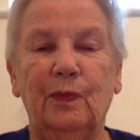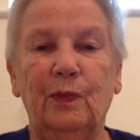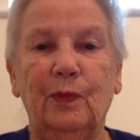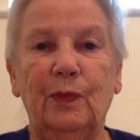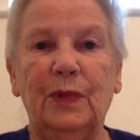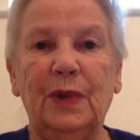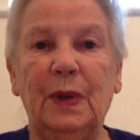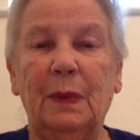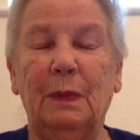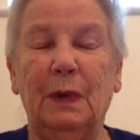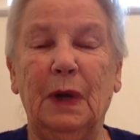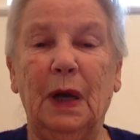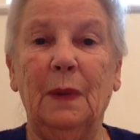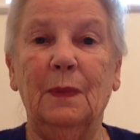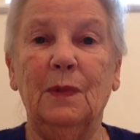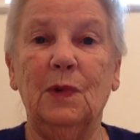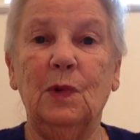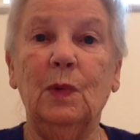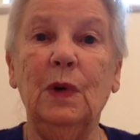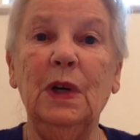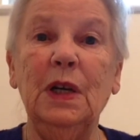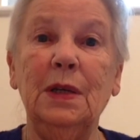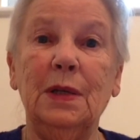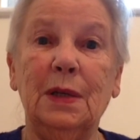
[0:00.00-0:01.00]
Sometimes
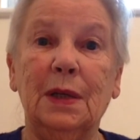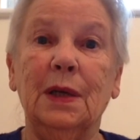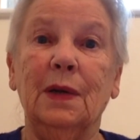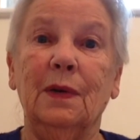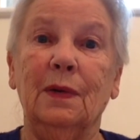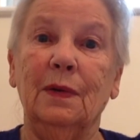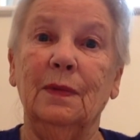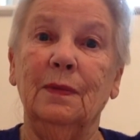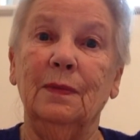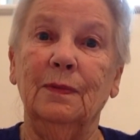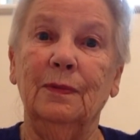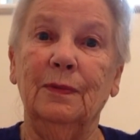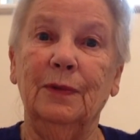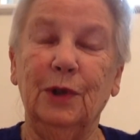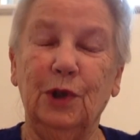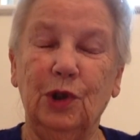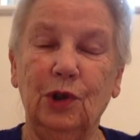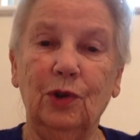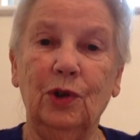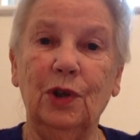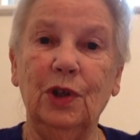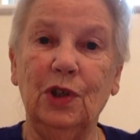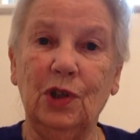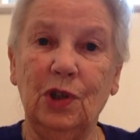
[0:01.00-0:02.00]
we sing for
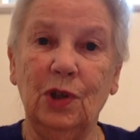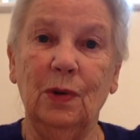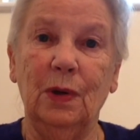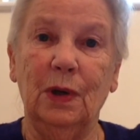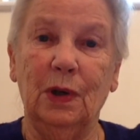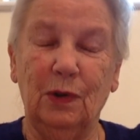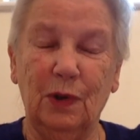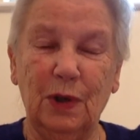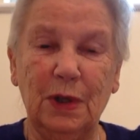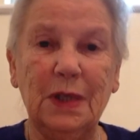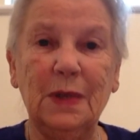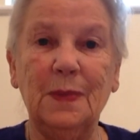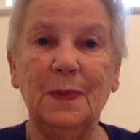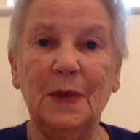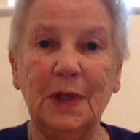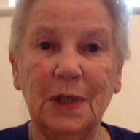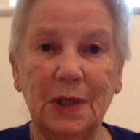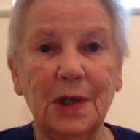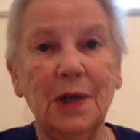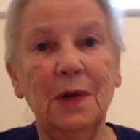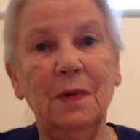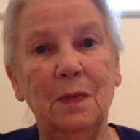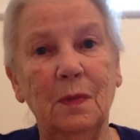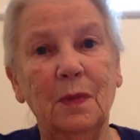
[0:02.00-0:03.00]
joy too at Christmas,
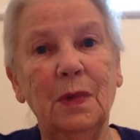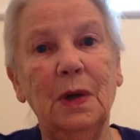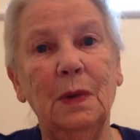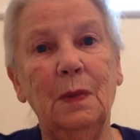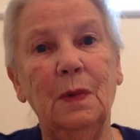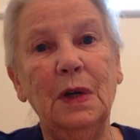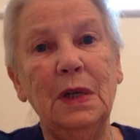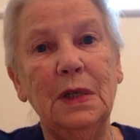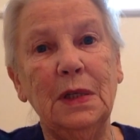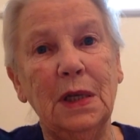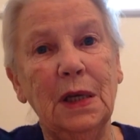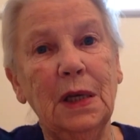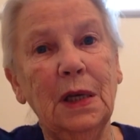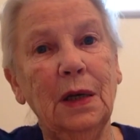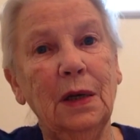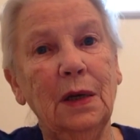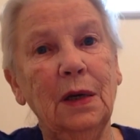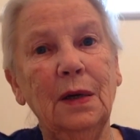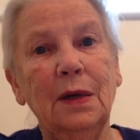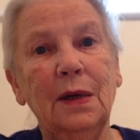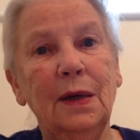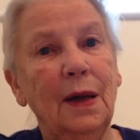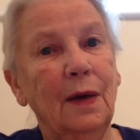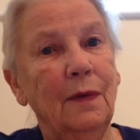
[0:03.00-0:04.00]
don't we? We sing
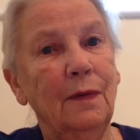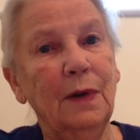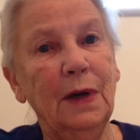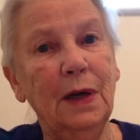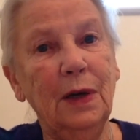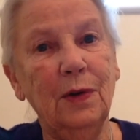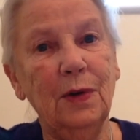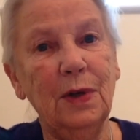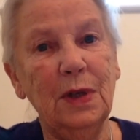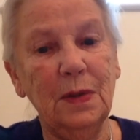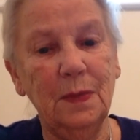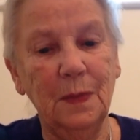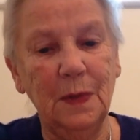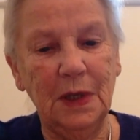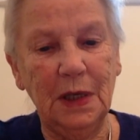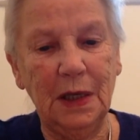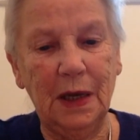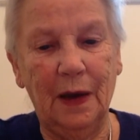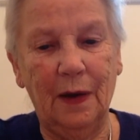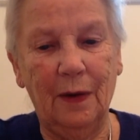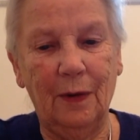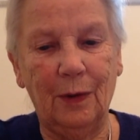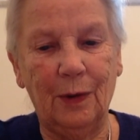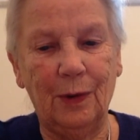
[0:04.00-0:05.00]
lovely Christmas
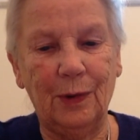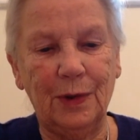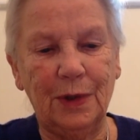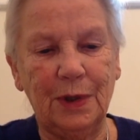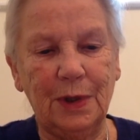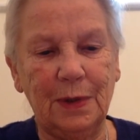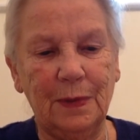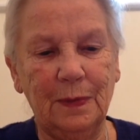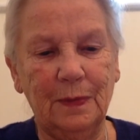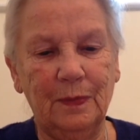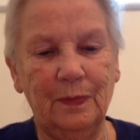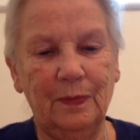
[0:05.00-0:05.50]
carols.